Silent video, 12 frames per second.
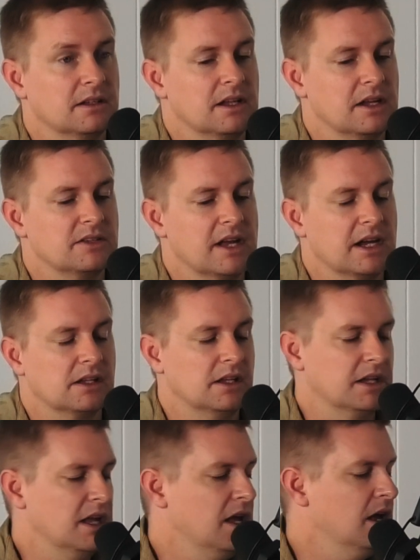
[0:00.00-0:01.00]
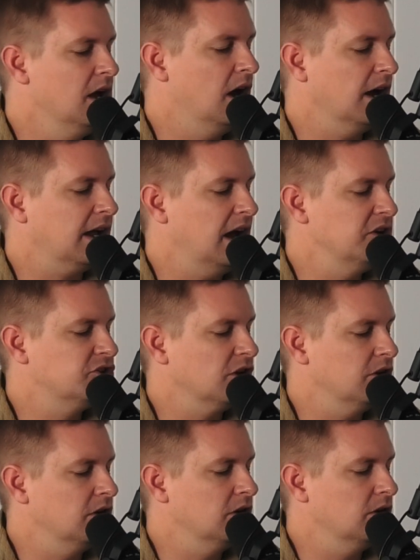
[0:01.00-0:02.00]
exactly. Okay, so
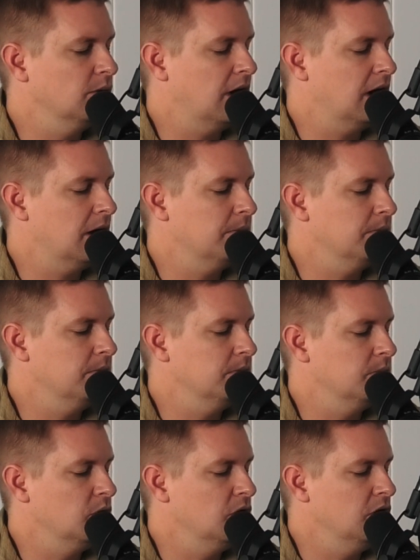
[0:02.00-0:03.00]
you um,